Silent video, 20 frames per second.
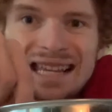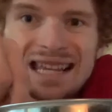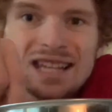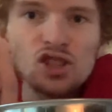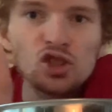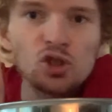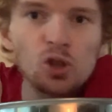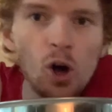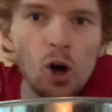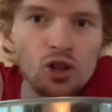
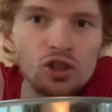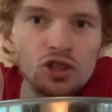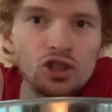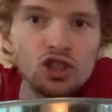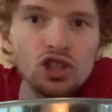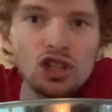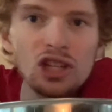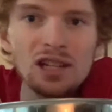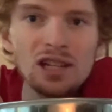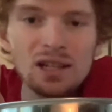
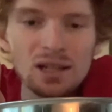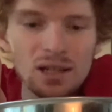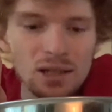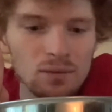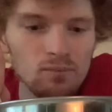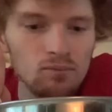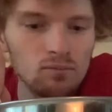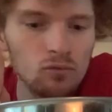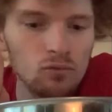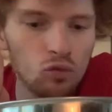sausagey
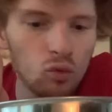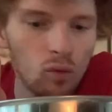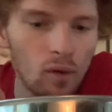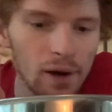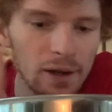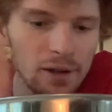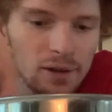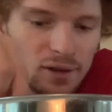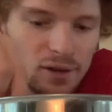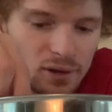
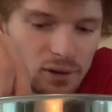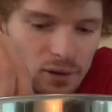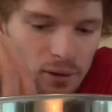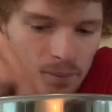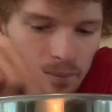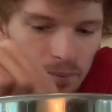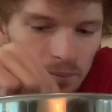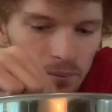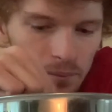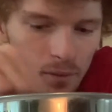rice
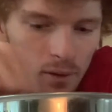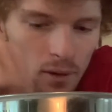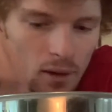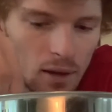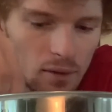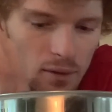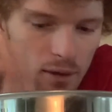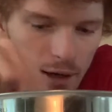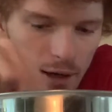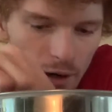
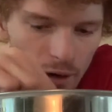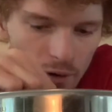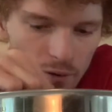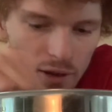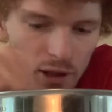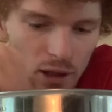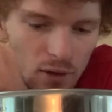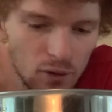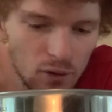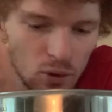in there to
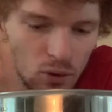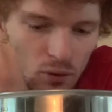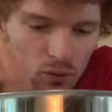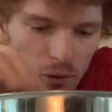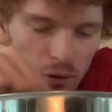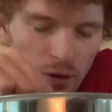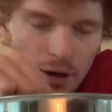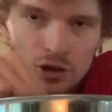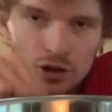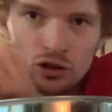give you a
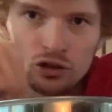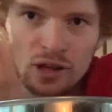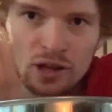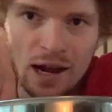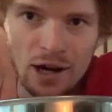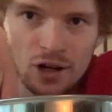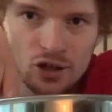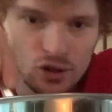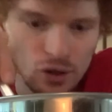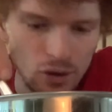little extra
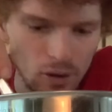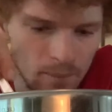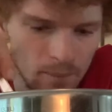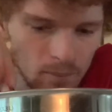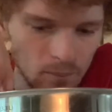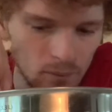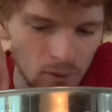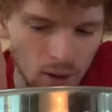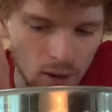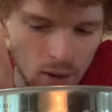texture.
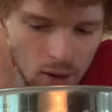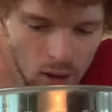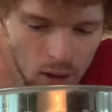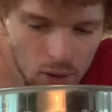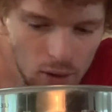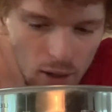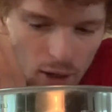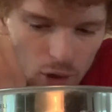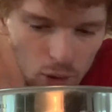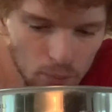You
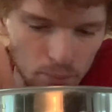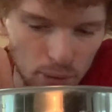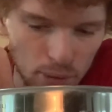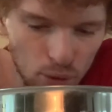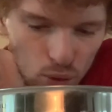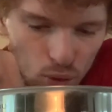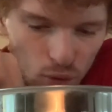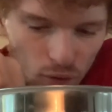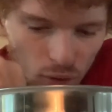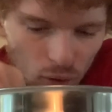got your
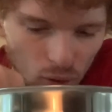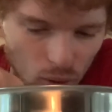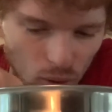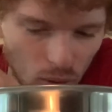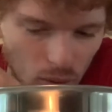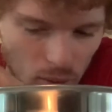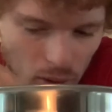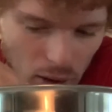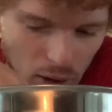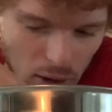
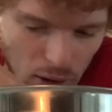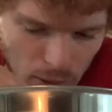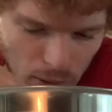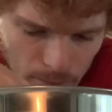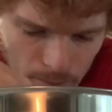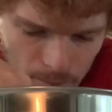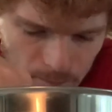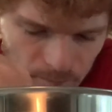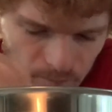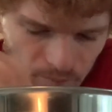
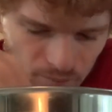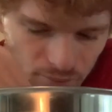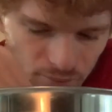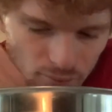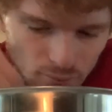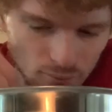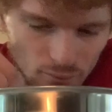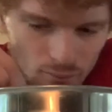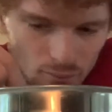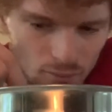beautiful
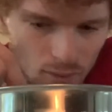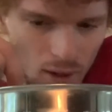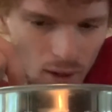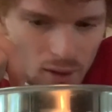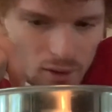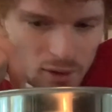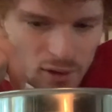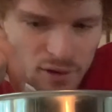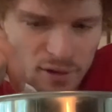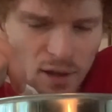
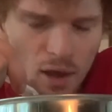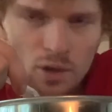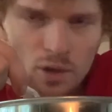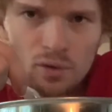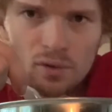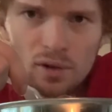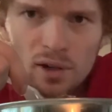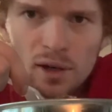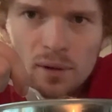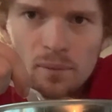
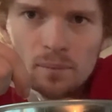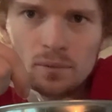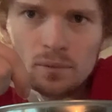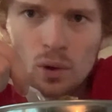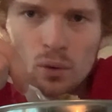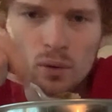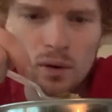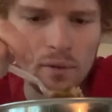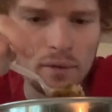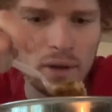celery, or
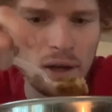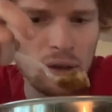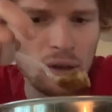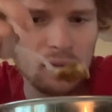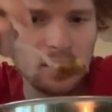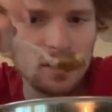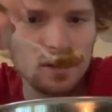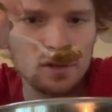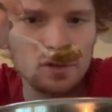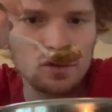whatever the hell
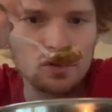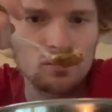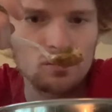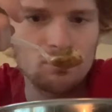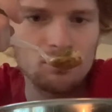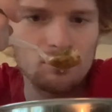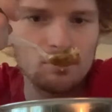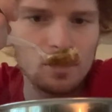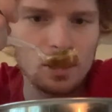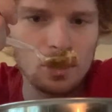
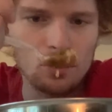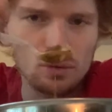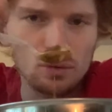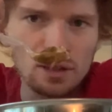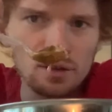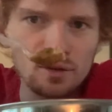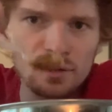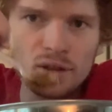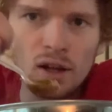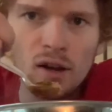the green
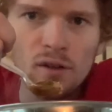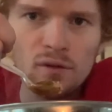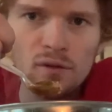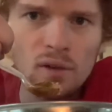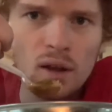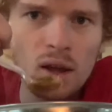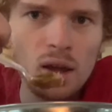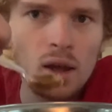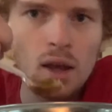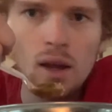stuff.
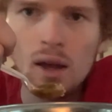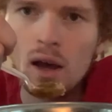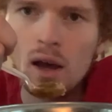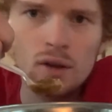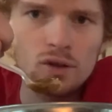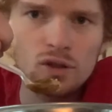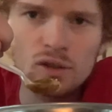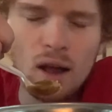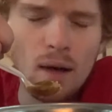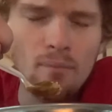
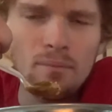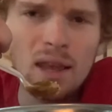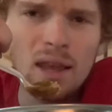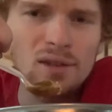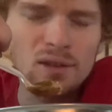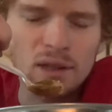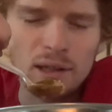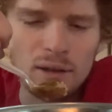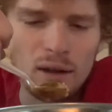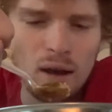Just
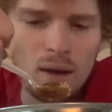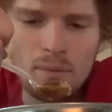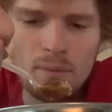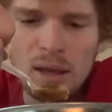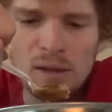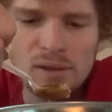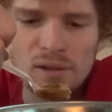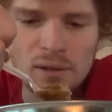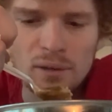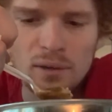amazing,
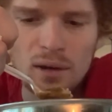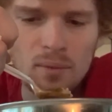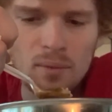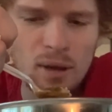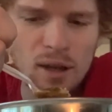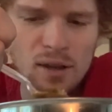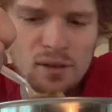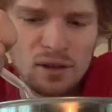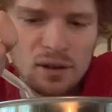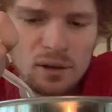amazing,
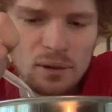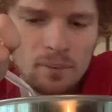amazing.